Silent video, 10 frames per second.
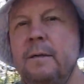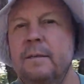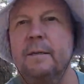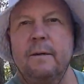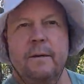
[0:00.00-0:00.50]

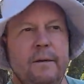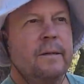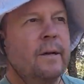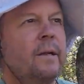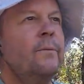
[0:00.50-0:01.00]
So here's
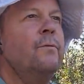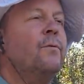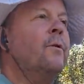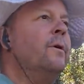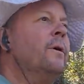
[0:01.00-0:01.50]
another one
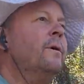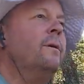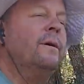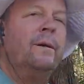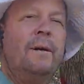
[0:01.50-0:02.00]
for you.
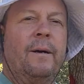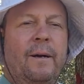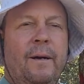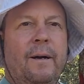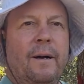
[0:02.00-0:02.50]

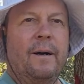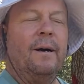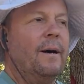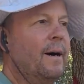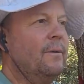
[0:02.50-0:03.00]

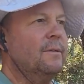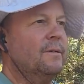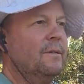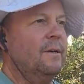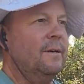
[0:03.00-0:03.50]
I
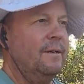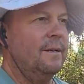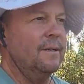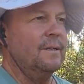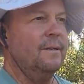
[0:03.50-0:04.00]
was
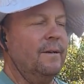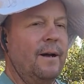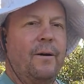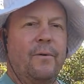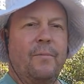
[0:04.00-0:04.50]
listening
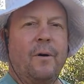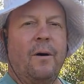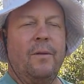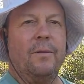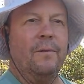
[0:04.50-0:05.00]
now.
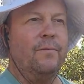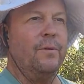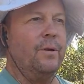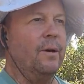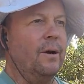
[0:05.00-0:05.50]
All of
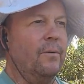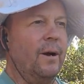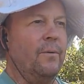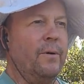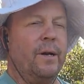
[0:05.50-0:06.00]
the
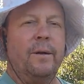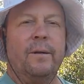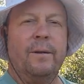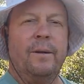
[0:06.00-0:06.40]
right-wing